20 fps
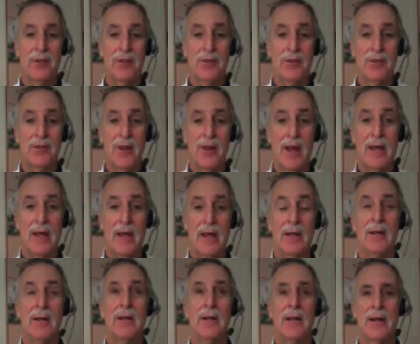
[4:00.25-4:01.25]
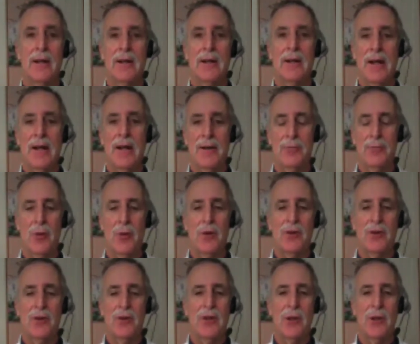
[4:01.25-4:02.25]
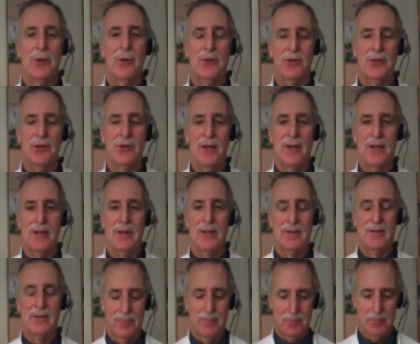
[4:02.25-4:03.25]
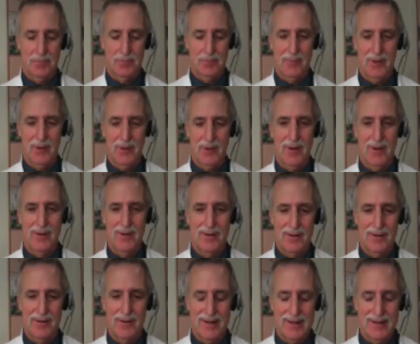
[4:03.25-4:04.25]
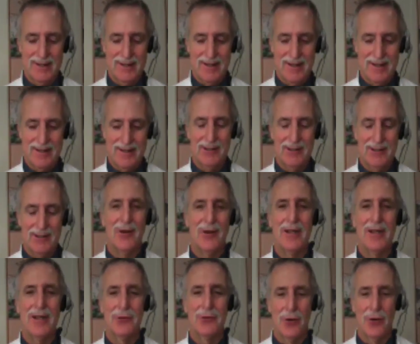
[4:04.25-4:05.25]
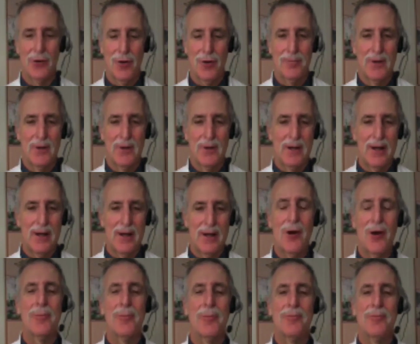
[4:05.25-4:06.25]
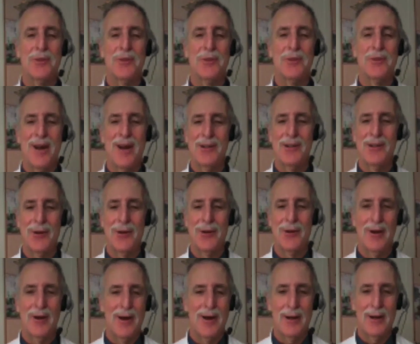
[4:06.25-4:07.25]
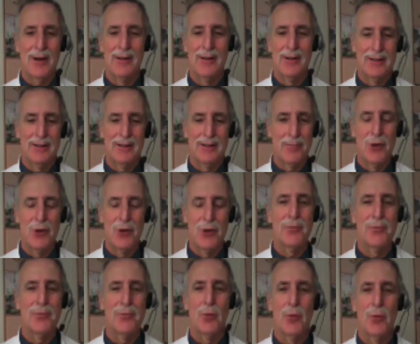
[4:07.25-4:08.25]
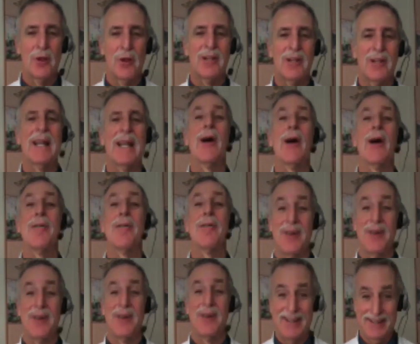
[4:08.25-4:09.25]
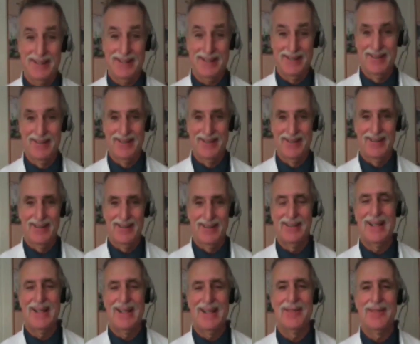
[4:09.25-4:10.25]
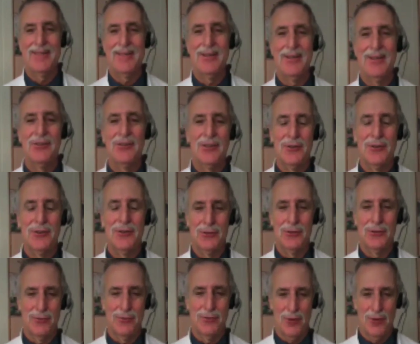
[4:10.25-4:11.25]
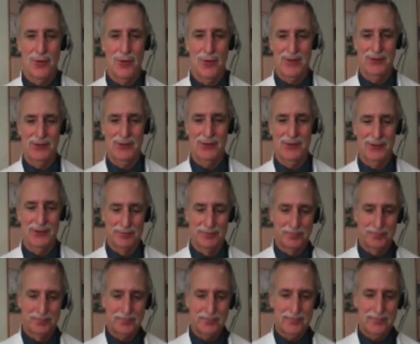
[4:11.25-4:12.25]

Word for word: hopefully today, uh, I'm going to use a a uh, cooking term. I hope Dr. Uh, La Puma will clarify a lot of these issues for us.